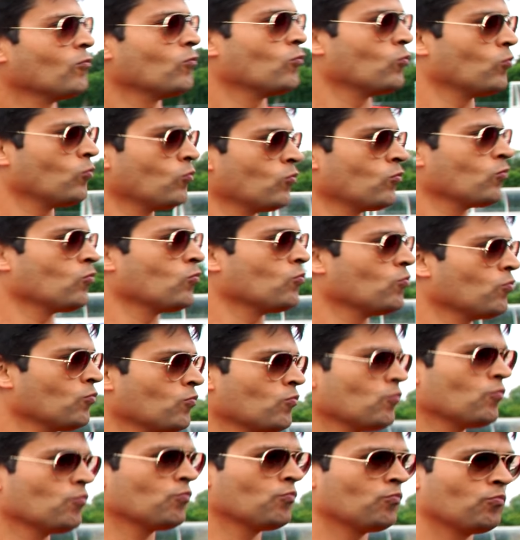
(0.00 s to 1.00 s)

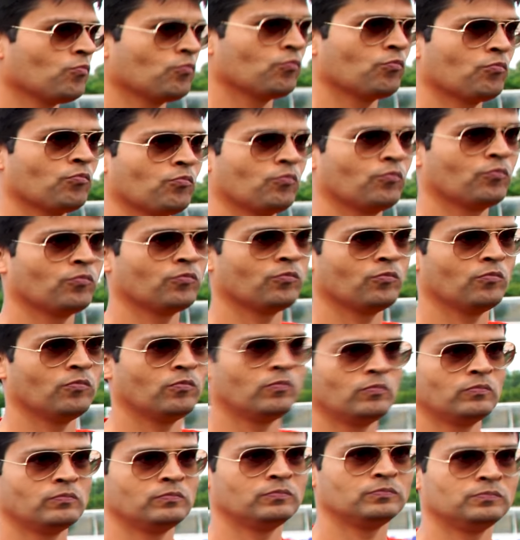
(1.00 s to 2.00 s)

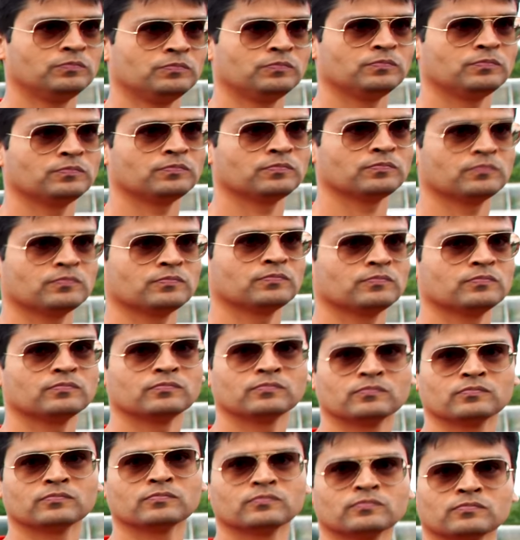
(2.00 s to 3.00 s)

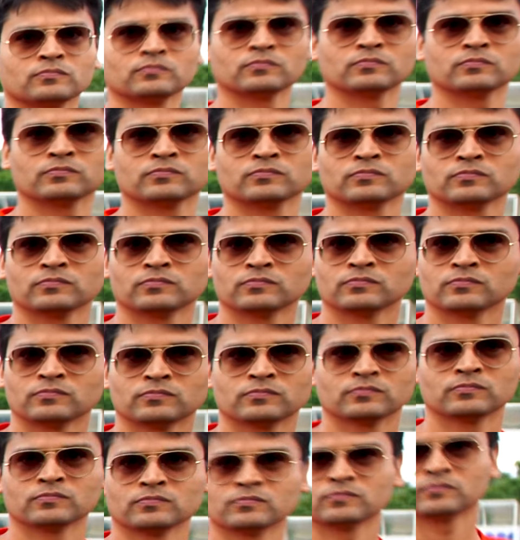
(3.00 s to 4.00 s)

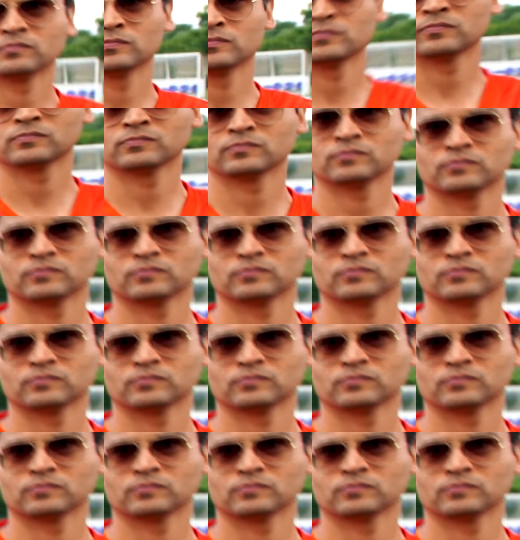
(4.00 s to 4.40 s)
No words are spoken by the person on screen.